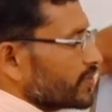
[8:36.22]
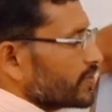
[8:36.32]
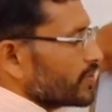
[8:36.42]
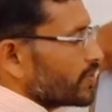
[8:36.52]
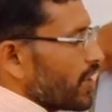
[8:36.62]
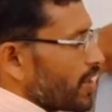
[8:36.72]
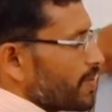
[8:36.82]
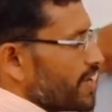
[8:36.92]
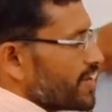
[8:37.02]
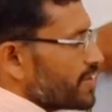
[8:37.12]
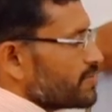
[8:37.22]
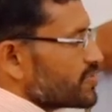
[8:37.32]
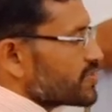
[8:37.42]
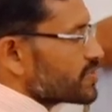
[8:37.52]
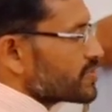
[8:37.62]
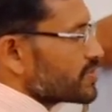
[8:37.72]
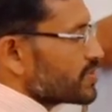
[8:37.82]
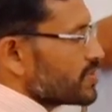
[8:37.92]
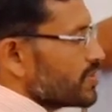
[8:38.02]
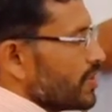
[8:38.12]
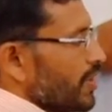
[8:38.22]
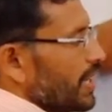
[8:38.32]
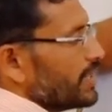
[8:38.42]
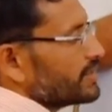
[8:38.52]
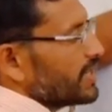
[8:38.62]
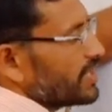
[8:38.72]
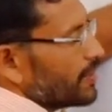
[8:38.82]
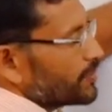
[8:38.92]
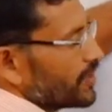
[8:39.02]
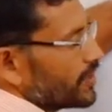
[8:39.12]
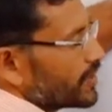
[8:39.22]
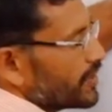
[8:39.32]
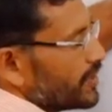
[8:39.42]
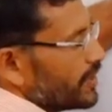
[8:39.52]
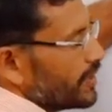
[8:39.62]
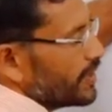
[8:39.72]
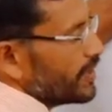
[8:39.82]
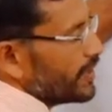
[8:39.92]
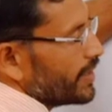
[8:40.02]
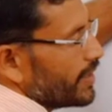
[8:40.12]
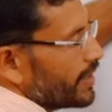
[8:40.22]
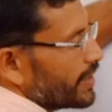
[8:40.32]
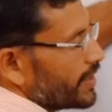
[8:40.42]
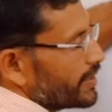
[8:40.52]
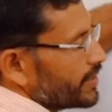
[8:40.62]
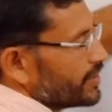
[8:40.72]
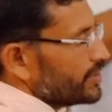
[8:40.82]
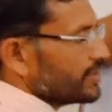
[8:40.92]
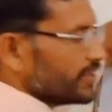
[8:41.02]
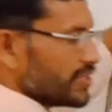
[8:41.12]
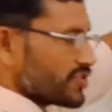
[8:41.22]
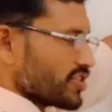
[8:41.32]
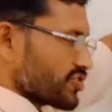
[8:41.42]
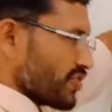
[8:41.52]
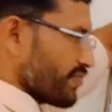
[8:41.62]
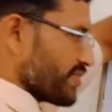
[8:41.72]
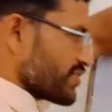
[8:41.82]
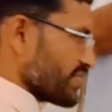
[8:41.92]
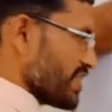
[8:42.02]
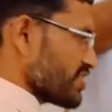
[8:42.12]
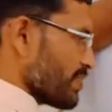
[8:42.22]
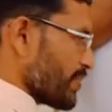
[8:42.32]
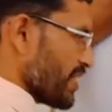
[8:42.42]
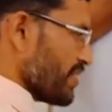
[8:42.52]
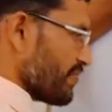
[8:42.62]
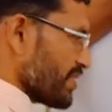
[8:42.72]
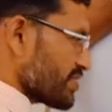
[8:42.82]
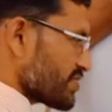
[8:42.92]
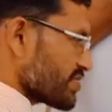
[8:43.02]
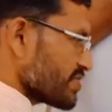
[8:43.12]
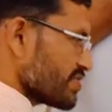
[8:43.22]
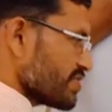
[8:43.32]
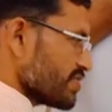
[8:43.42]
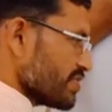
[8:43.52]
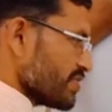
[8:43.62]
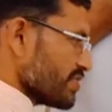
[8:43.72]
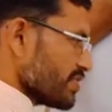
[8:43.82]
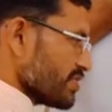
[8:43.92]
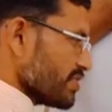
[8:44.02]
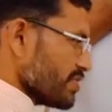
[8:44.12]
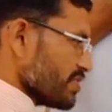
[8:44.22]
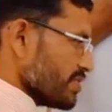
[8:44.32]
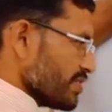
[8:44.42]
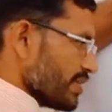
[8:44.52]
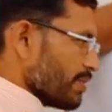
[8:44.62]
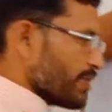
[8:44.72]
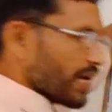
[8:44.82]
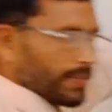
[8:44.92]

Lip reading: Carbon atoms, and that after ANE is the suffix. Here is the prefix. Number of